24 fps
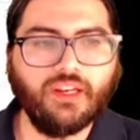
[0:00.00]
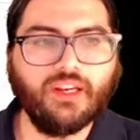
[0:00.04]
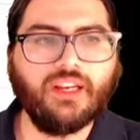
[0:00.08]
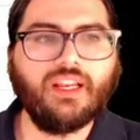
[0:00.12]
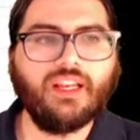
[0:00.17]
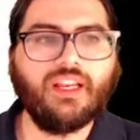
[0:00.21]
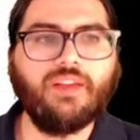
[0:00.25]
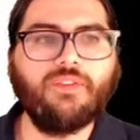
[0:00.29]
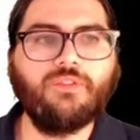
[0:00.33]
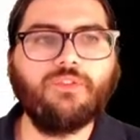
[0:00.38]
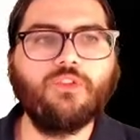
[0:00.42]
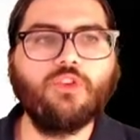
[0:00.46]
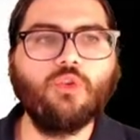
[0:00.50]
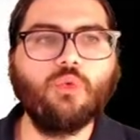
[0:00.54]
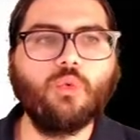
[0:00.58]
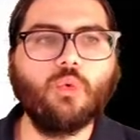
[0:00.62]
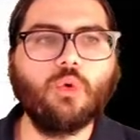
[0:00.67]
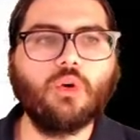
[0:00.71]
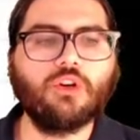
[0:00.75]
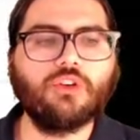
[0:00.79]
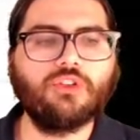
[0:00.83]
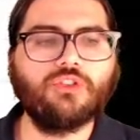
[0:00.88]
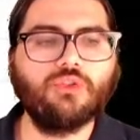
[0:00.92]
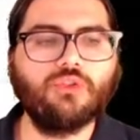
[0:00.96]
If you were
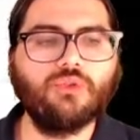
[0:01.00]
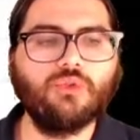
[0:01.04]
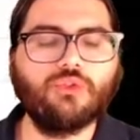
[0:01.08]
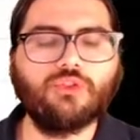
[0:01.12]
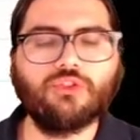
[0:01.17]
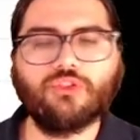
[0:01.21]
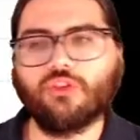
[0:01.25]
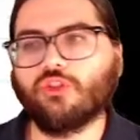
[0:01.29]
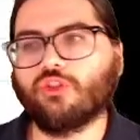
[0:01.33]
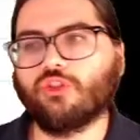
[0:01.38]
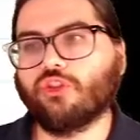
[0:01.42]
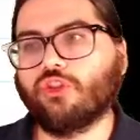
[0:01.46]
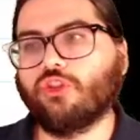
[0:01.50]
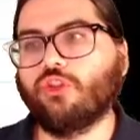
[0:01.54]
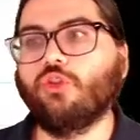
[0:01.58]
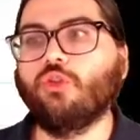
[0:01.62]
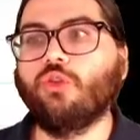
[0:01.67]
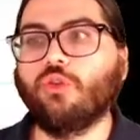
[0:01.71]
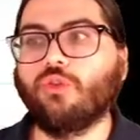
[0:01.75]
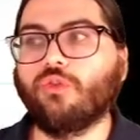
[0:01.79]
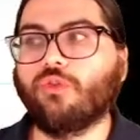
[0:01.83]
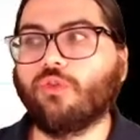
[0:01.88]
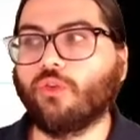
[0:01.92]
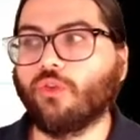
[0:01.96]
to search Google
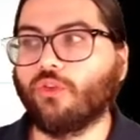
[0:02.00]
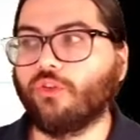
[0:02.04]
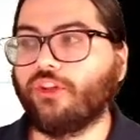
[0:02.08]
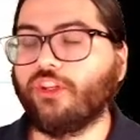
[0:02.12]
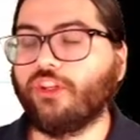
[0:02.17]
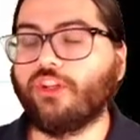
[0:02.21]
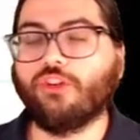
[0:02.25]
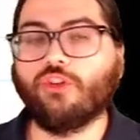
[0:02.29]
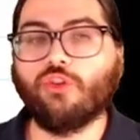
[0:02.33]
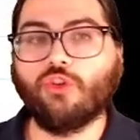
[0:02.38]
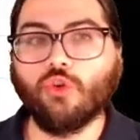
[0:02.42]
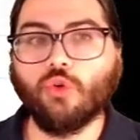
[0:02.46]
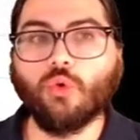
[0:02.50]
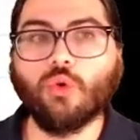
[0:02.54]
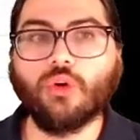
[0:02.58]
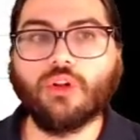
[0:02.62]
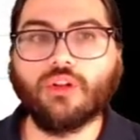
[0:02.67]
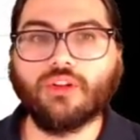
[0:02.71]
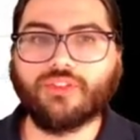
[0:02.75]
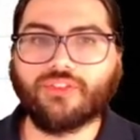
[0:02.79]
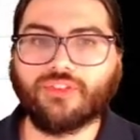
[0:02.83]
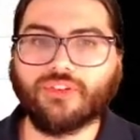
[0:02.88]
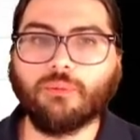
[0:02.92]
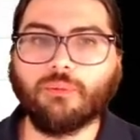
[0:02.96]
for the dual
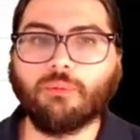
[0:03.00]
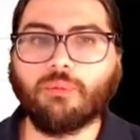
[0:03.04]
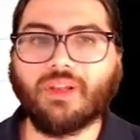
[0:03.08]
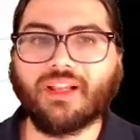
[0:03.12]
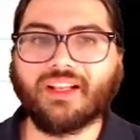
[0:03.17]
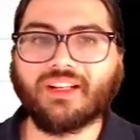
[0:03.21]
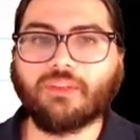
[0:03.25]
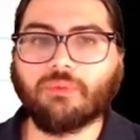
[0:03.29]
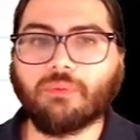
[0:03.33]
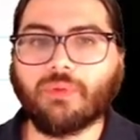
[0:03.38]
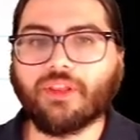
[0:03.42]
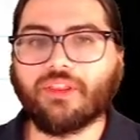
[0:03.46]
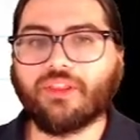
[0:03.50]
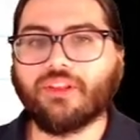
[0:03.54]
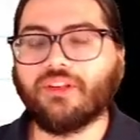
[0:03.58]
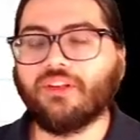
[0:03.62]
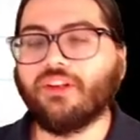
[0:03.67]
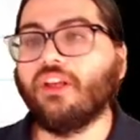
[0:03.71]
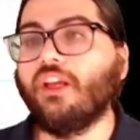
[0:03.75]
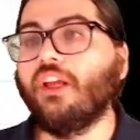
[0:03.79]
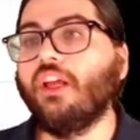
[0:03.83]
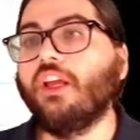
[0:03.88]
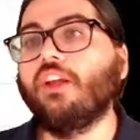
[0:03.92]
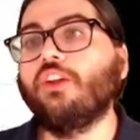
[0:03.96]
simplex method,
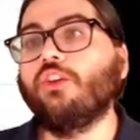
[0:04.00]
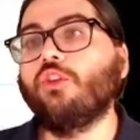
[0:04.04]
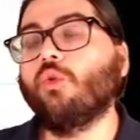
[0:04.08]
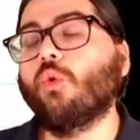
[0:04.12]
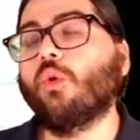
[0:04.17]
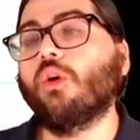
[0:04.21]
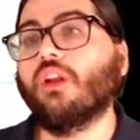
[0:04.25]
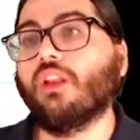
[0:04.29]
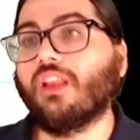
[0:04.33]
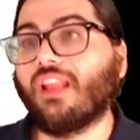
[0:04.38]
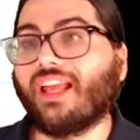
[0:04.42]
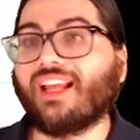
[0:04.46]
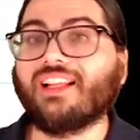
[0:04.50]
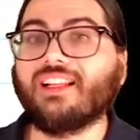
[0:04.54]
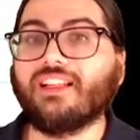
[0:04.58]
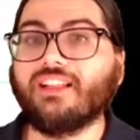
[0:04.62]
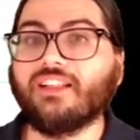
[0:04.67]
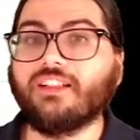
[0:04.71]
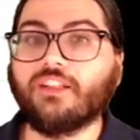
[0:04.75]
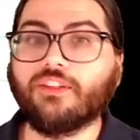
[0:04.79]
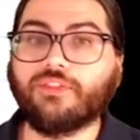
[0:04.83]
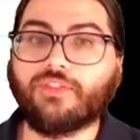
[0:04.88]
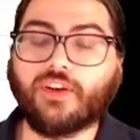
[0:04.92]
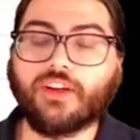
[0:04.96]
you are likely to
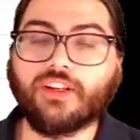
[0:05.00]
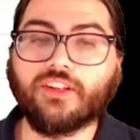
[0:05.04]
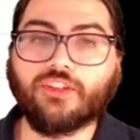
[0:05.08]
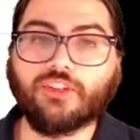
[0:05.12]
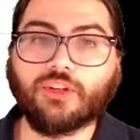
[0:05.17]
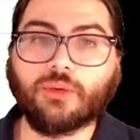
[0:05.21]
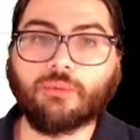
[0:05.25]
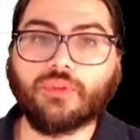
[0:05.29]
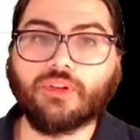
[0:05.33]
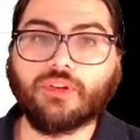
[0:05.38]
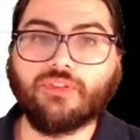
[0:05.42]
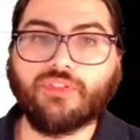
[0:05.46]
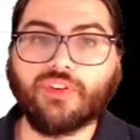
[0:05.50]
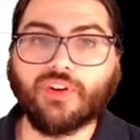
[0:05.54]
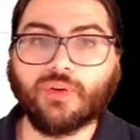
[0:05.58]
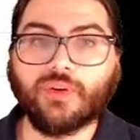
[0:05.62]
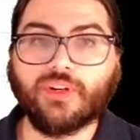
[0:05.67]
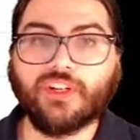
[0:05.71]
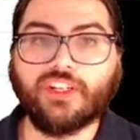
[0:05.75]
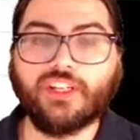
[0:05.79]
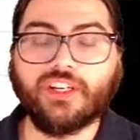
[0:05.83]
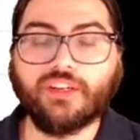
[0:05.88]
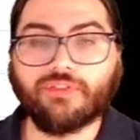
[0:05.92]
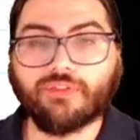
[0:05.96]
find something very
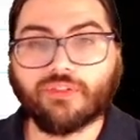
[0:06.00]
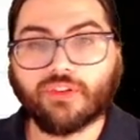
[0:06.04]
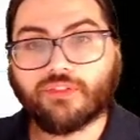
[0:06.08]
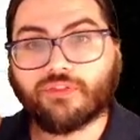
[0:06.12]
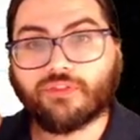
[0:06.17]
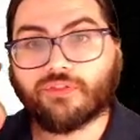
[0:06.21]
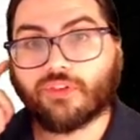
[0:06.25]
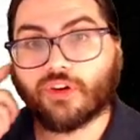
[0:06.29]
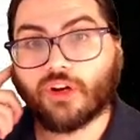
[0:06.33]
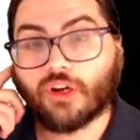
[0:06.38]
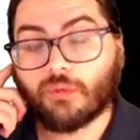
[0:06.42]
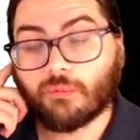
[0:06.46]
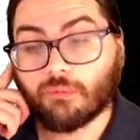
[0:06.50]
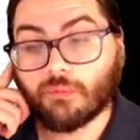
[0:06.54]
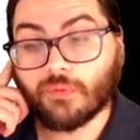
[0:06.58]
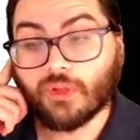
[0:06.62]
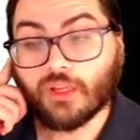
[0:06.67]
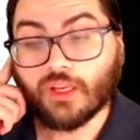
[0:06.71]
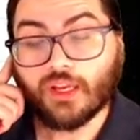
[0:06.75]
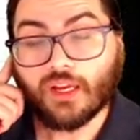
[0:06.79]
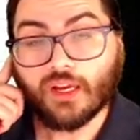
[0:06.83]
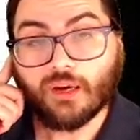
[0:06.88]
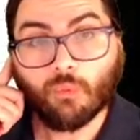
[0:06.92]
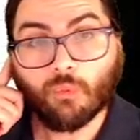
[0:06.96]
different from
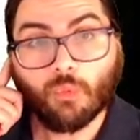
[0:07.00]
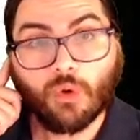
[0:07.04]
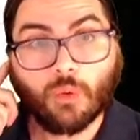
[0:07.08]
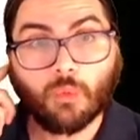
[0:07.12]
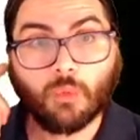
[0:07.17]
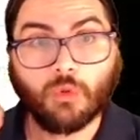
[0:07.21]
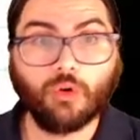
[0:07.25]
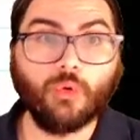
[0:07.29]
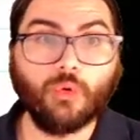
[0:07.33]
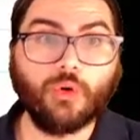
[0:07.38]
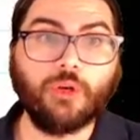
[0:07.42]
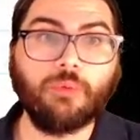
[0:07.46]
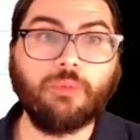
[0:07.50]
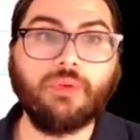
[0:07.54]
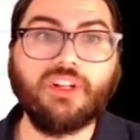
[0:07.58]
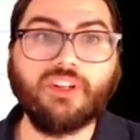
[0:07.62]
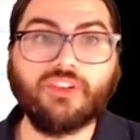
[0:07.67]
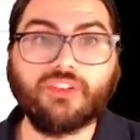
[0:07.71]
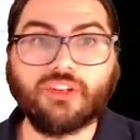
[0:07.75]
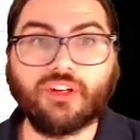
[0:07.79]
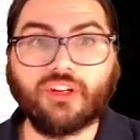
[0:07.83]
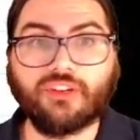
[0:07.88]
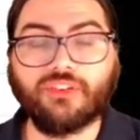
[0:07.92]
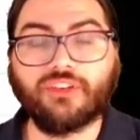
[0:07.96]
what we're going to be
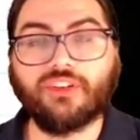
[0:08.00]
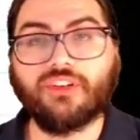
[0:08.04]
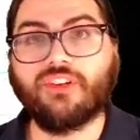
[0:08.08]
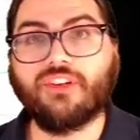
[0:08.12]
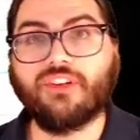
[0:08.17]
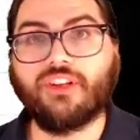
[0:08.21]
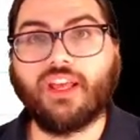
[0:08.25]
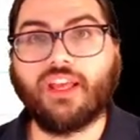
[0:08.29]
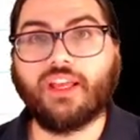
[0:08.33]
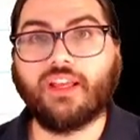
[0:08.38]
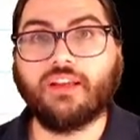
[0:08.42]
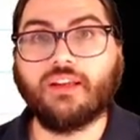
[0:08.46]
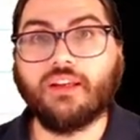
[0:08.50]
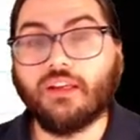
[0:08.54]
discussing today.